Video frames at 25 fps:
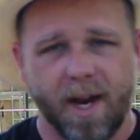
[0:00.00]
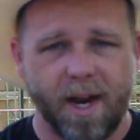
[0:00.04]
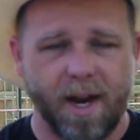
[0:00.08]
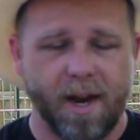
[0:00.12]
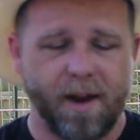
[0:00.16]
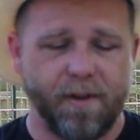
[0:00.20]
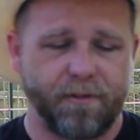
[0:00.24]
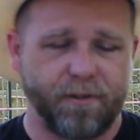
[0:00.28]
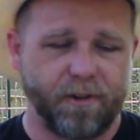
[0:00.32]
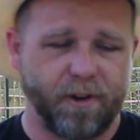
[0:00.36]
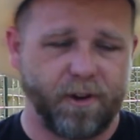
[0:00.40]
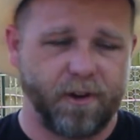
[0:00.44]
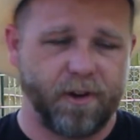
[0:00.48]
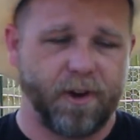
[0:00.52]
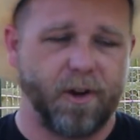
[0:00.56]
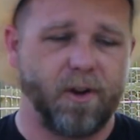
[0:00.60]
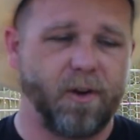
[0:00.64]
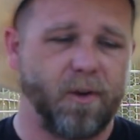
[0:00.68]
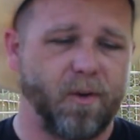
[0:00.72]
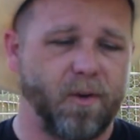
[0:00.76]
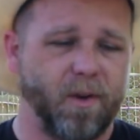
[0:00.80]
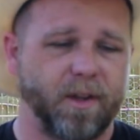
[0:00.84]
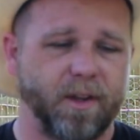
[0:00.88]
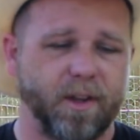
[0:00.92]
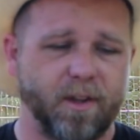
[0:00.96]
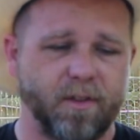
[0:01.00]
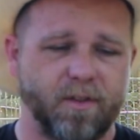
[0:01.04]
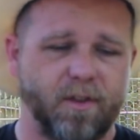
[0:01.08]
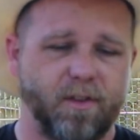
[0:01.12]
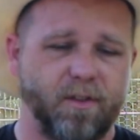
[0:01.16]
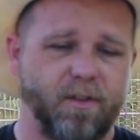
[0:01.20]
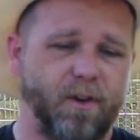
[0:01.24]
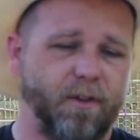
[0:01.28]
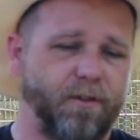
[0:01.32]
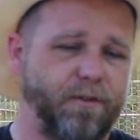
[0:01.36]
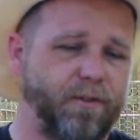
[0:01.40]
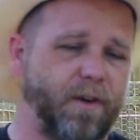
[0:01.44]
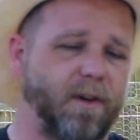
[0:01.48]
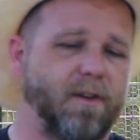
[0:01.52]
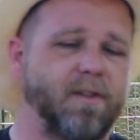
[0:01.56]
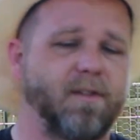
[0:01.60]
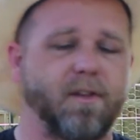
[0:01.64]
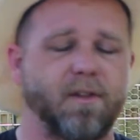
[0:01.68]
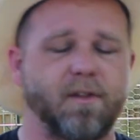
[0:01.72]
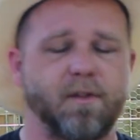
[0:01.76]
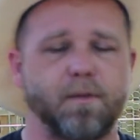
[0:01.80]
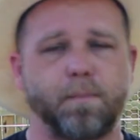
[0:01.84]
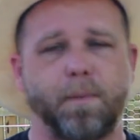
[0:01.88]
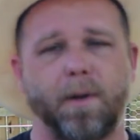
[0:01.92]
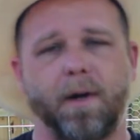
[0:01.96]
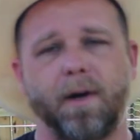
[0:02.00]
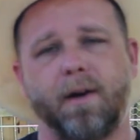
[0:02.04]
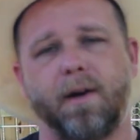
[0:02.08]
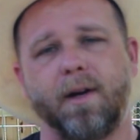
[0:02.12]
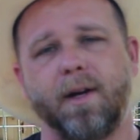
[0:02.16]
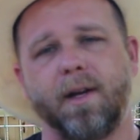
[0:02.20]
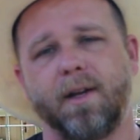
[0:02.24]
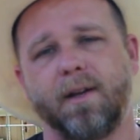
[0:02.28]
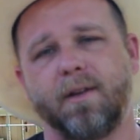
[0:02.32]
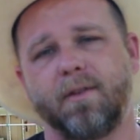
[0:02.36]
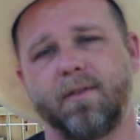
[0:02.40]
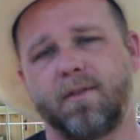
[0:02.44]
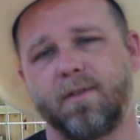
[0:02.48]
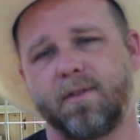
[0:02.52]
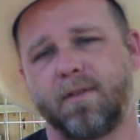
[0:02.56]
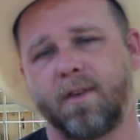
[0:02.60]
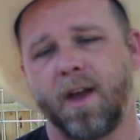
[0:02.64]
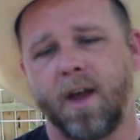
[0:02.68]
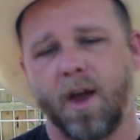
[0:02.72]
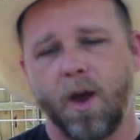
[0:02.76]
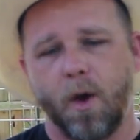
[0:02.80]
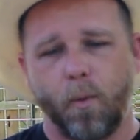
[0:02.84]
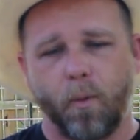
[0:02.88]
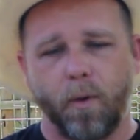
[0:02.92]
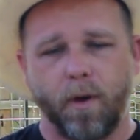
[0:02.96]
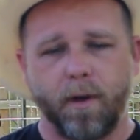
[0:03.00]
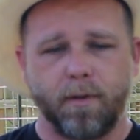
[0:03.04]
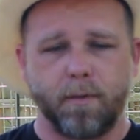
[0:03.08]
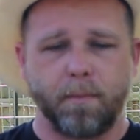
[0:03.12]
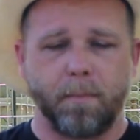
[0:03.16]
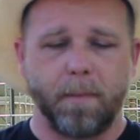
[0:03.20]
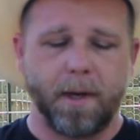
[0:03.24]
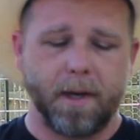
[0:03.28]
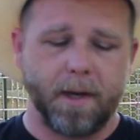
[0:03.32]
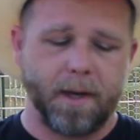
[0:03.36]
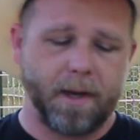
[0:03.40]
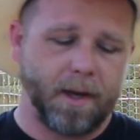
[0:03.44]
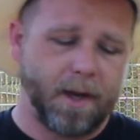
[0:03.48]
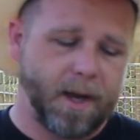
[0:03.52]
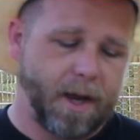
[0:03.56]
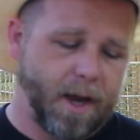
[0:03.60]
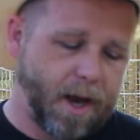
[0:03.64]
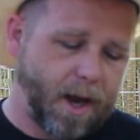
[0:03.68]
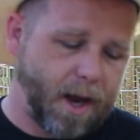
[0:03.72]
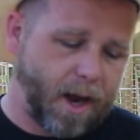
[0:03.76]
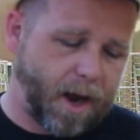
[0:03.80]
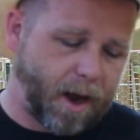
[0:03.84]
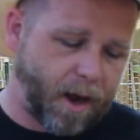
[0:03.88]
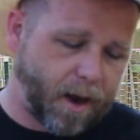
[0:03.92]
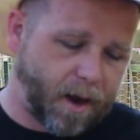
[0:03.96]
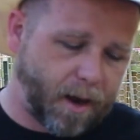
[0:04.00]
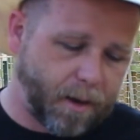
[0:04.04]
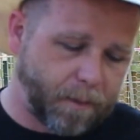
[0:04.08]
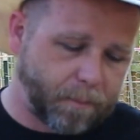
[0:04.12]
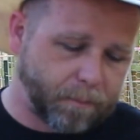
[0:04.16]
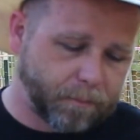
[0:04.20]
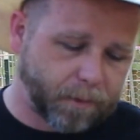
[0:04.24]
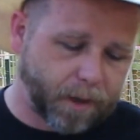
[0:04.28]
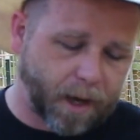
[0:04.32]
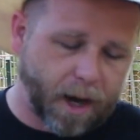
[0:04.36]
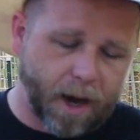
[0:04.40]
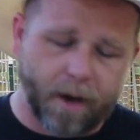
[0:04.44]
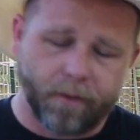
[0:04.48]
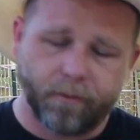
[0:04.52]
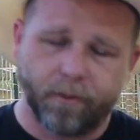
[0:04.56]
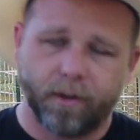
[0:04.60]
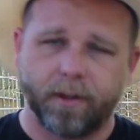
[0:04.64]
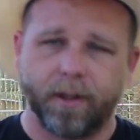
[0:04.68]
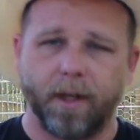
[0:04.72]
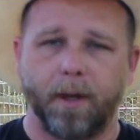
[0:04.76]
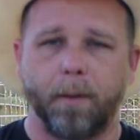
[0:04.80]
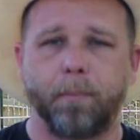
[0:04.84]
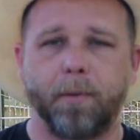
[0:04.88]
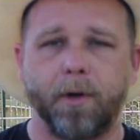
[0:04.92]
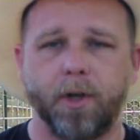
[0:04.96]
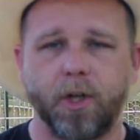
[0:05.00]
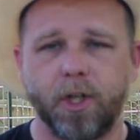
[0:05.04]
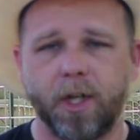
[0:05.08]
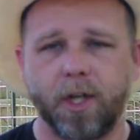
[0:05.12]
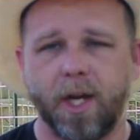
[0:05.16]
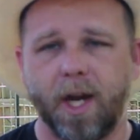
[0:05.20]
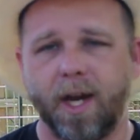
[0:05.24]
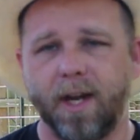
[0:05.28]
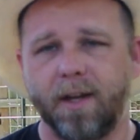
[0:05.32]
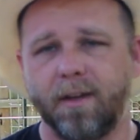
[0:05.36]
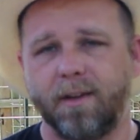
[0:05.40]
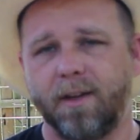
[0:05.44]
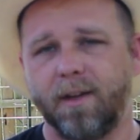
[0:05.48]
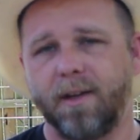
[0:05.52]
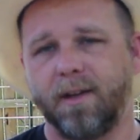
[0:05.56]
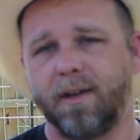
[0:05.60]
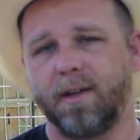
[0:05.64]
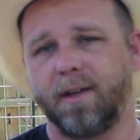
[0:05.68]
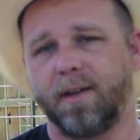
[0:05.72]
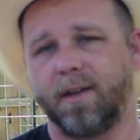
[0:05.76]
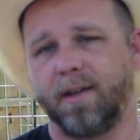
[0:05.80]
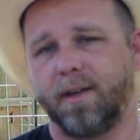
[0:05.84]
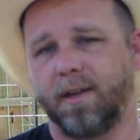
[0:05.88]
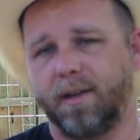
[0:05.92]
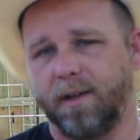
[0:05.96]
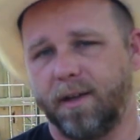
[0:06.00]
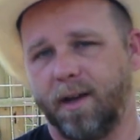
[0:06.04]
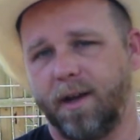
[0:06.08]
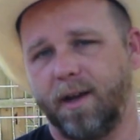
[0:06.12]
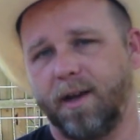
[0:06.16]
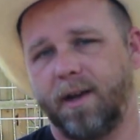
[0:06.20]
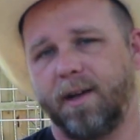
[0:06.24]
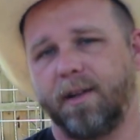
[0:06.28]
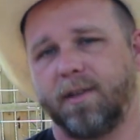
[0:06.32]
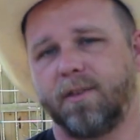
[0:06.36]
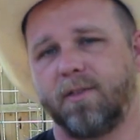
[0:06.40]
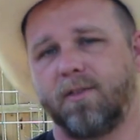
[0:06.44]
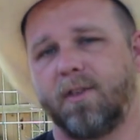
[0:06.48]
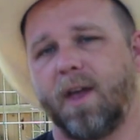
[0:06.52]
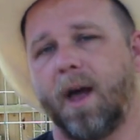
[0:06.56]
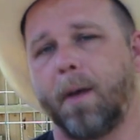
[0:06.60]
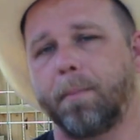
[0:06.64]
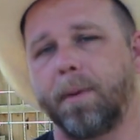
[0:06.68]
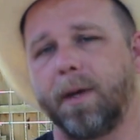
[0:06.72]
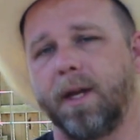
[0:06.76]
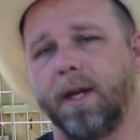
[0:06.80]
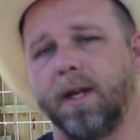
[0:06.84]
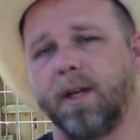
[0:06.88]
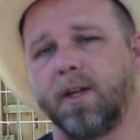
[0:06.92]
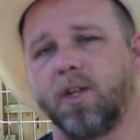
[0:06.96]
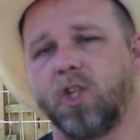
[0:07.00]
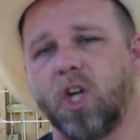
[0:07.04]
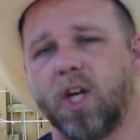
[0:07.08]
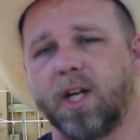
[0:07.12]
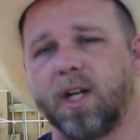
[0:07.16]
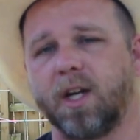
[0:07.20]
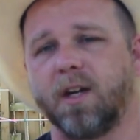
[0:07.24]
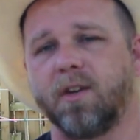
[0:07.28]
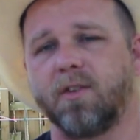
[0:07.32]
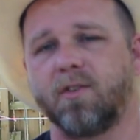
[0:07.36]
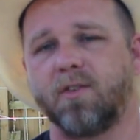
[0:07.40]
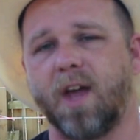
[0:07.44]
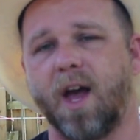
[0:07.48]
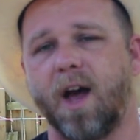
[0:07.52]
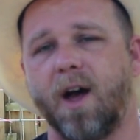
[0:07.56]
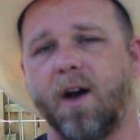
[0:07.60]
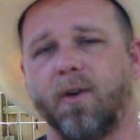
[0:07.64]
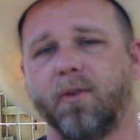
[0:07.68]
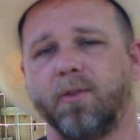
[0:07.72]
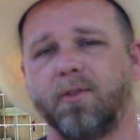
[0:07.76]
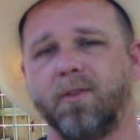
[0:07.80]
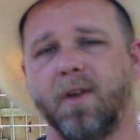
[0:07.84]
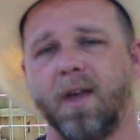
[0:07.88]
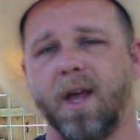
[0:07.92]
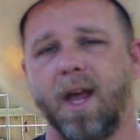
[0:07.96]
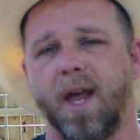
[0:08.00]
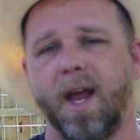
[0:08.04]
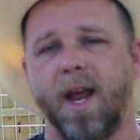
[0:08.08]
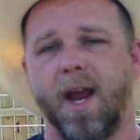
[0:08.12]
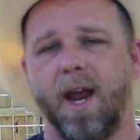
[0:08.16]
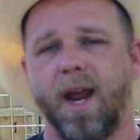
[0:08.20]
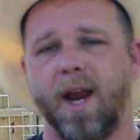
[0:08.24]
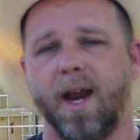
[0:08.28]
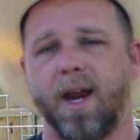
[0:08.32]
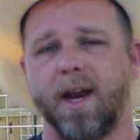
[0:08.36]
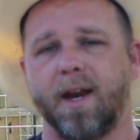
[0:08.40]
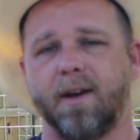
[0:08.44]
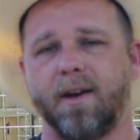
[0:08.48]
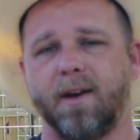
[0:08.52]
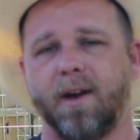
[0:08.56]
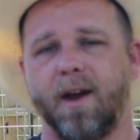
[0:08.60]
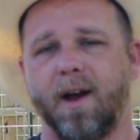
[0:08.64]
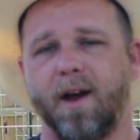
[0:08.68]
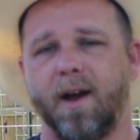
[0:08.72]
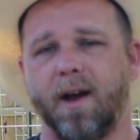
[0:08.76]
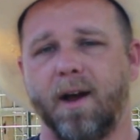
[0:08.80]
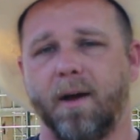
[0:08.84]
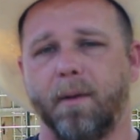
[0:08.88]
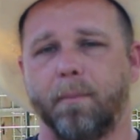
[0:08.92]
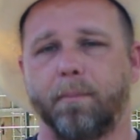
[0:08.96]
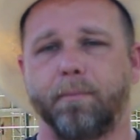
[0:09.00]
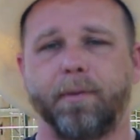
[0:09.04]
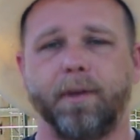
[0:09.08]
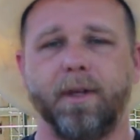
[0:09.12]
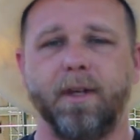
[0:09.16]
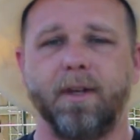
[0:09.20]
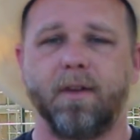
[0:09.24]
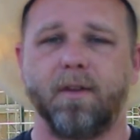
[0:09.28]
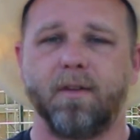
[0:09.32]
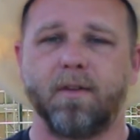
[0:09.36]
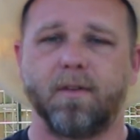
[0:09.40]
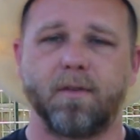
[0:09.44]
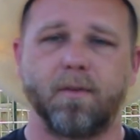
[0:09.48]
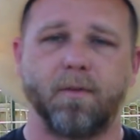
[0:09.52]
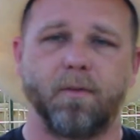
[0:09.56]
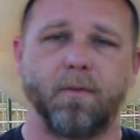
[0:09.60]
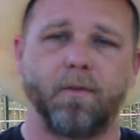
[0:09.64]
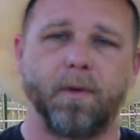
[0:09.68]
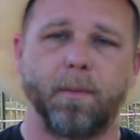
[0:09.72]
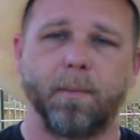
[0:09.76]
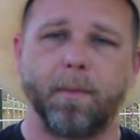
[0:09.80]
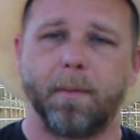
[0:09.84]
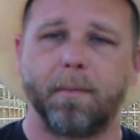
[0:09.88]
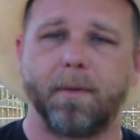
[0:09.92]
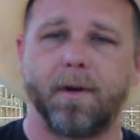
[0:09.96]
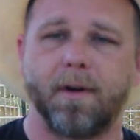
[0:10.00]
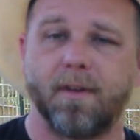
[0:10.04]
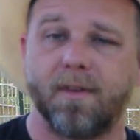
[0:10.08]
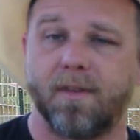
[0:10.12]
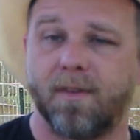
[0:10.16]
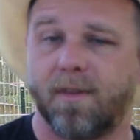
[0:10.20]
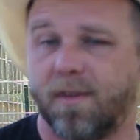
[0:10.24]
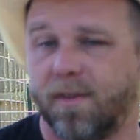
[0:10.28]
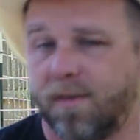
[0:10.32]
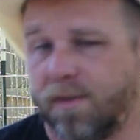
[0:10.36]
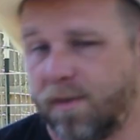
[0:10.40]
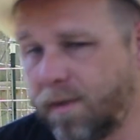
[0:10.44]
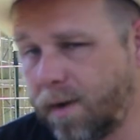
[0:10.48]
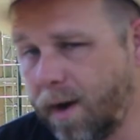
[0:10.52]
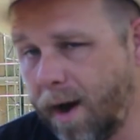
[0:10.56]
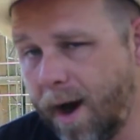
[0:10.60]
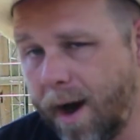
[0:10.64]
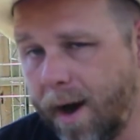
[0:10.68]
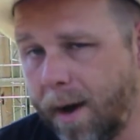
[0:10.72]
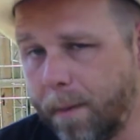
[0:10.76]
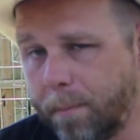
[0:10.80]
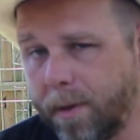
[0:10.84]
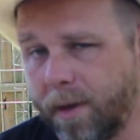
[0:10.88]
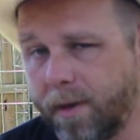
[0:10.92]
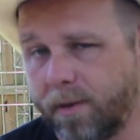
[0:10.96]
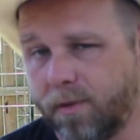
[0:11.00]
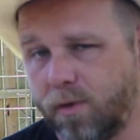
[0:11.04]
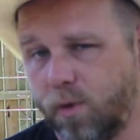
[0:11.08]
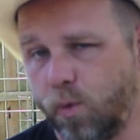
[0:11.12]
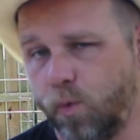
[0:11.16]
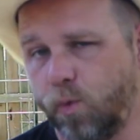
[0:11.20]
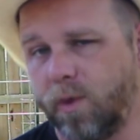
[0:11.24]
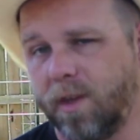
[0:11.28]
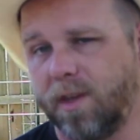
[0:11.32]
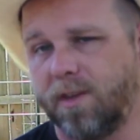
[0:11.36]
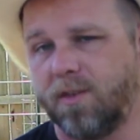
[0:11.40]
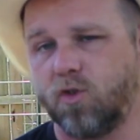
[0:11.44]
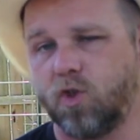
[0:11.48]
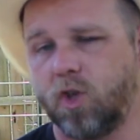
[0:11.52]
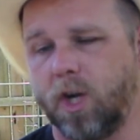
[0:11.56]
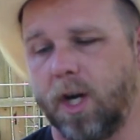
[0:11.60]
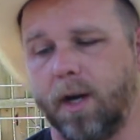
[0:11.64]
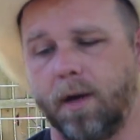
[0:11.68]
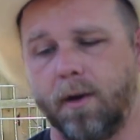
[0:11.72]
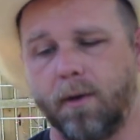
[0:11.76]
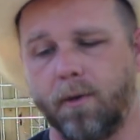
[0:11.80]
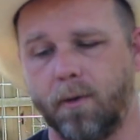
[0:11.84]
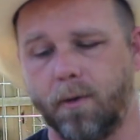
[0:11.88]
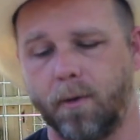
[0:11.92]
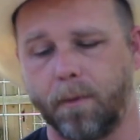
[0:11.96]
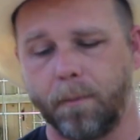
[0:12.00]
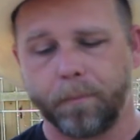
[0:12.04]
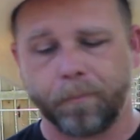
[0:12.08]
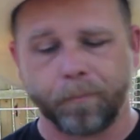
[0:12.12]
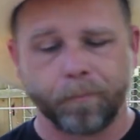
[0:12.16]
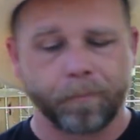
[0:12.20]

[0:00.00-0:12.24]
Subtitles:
If you're new and this is your first experience with me, I really appreciate you stopping in, checking us out. And please remember to subscribe to this channel.